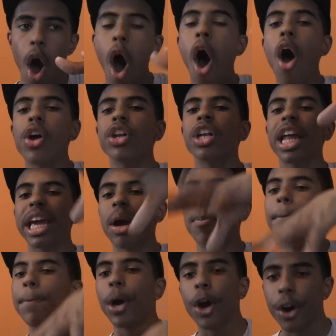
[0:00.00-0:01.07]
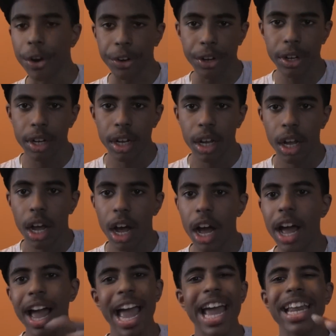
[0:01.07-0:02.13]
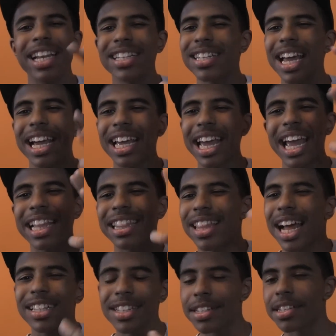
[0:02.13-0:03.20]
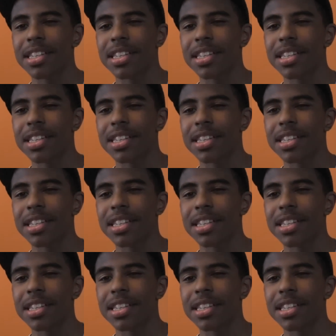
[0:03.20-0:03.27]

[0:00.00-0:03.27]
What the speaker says: on like a bird. And it's like, that's a